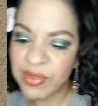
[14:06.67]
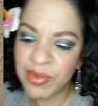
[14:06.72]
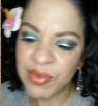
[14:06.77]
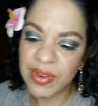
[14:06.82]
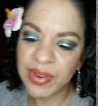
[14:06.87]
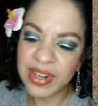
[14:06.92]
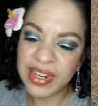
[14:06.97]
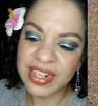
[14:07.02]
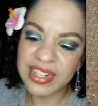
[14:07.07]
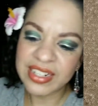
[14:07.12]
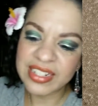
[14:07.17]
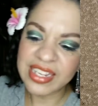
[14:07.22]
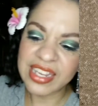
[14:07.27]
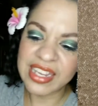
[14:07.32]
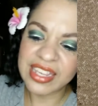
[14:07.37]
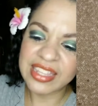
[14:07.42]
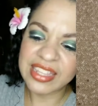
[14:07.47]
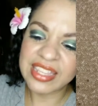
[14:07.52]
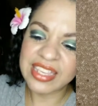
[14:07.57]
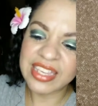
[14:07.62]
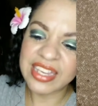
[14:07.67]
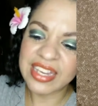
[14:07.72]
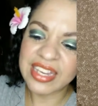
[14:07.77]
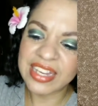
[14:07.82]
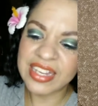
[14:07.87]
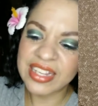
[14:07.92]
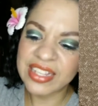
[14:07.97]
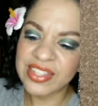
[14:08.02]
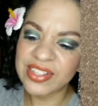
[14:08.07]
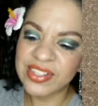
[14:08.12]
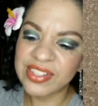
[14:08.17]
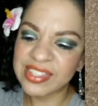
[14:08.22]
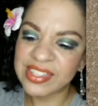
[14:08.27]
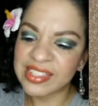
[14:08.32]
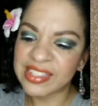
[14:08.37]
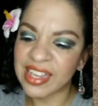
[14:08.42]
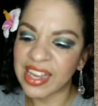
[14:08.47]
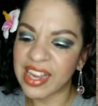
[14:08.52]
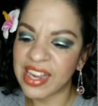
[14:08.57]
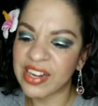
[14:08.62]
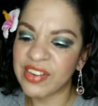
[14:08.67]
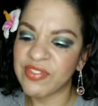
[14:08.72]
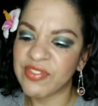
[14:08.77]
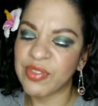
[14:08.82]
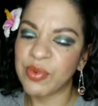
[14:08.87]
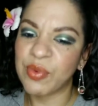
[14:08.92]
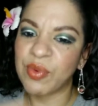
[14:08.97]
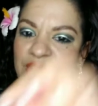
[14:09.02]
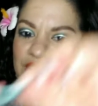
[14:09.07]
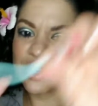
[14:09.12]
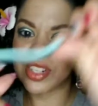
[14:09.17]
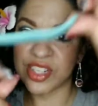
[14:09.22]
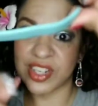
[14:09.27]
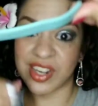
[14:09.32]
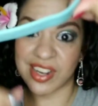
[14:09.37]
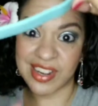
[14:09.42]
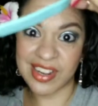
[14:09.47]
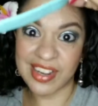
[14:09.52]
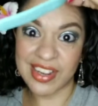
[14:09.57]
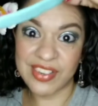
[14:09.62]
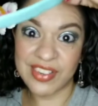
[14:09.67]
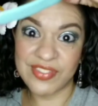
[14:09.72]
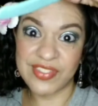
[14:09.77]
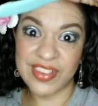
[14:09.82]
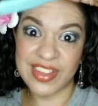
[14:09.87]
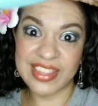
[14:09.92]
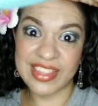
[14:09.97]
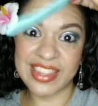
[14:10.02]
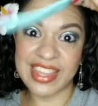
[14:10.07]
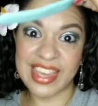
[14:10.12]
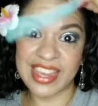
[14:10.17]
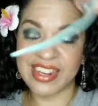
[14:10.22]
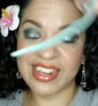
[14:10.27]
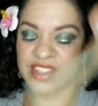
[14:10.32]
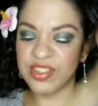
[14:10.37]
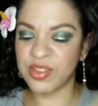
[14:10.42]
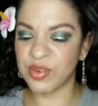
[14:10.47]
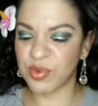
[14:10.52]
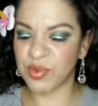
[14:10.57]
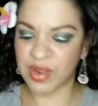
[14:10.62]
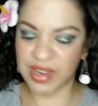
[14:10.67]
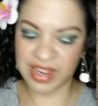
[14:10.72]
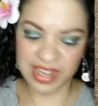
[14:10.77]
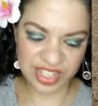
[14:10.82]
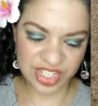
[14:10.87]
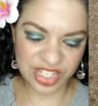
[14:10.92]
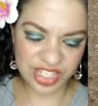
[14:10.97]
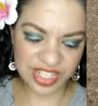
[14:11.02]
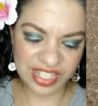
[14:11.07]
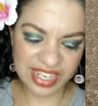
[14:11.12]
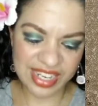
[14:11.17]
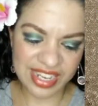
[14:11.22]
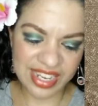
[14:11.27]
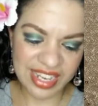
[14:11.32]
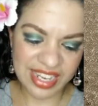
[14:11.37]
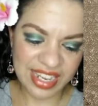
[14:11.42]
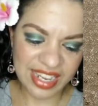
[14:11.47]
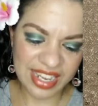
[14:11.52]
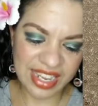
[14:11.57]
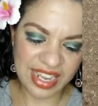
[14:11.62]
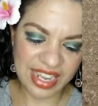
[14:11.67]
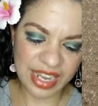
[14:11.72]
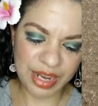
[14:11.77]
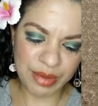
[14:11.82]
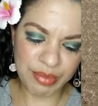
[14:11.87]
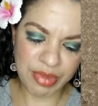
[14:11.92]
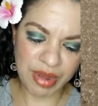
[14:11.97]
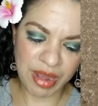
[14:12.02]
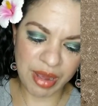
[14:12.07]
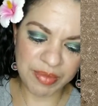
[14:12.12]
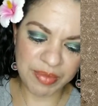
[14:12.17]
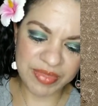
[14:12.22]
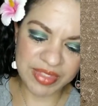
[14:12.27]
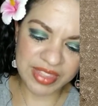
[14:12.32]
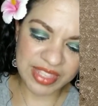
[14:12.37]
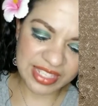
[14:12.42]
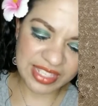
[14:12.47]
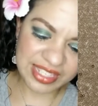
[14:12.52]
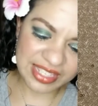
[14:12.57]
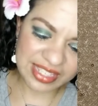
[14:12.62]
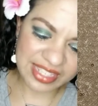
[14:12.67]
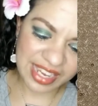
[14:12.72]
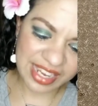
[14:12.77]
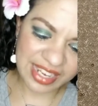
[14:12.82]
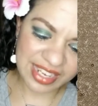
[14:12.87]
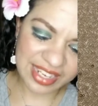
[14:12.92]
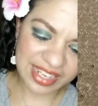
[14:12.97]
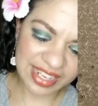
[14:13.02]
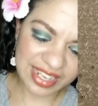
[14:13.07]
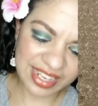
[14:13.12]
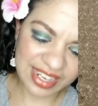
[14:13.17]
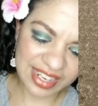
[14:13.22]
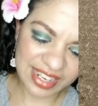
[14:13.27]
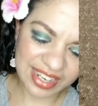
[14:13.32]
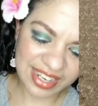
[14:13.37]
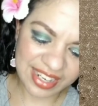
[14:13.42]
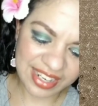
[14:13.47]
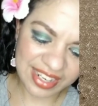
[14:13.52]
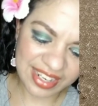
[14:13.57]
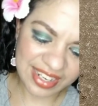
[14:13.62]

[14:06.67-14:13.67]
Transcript: we're going to take the other side of the watch off on that other watch and pop this side in here.